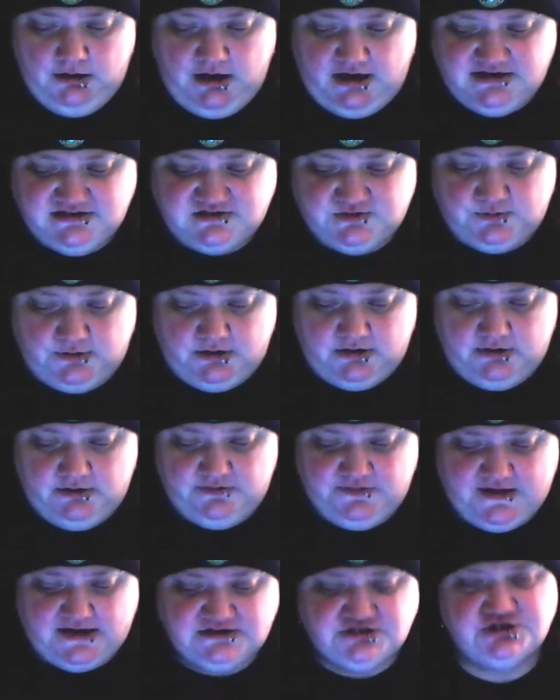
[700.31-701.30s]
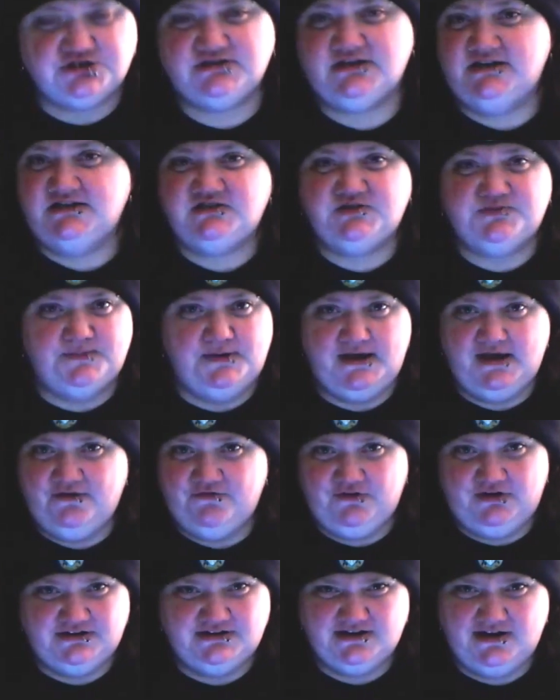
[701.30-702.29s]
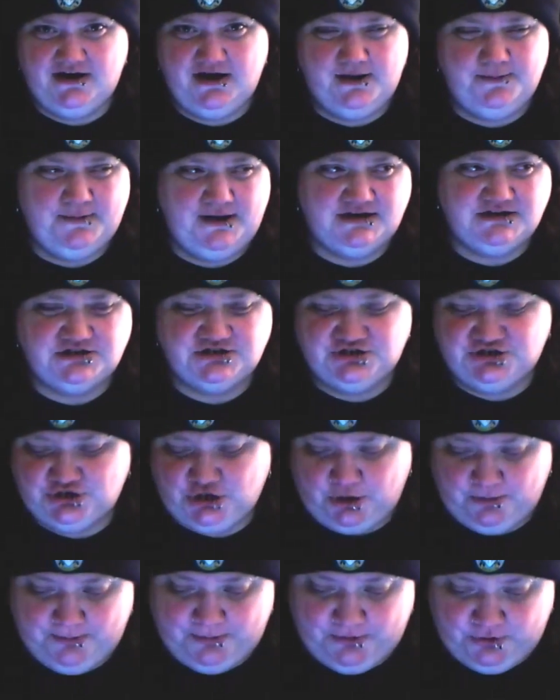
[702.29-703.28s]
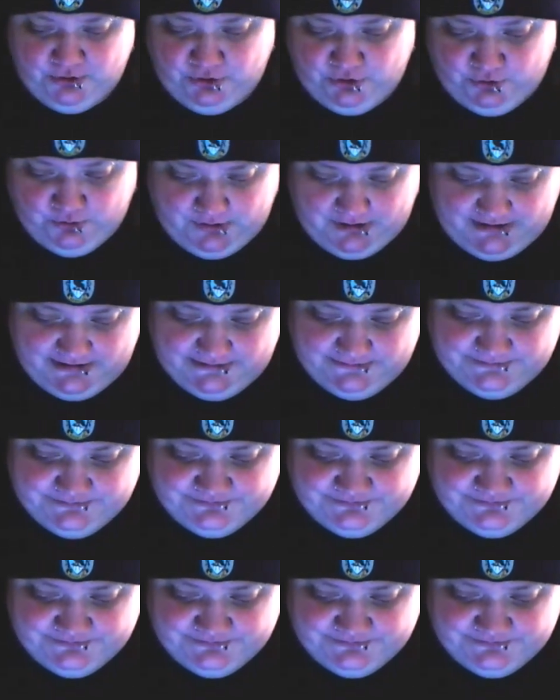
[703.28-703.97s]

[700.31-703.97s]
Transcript: I swear, that just gets me every time. I just start boohooing.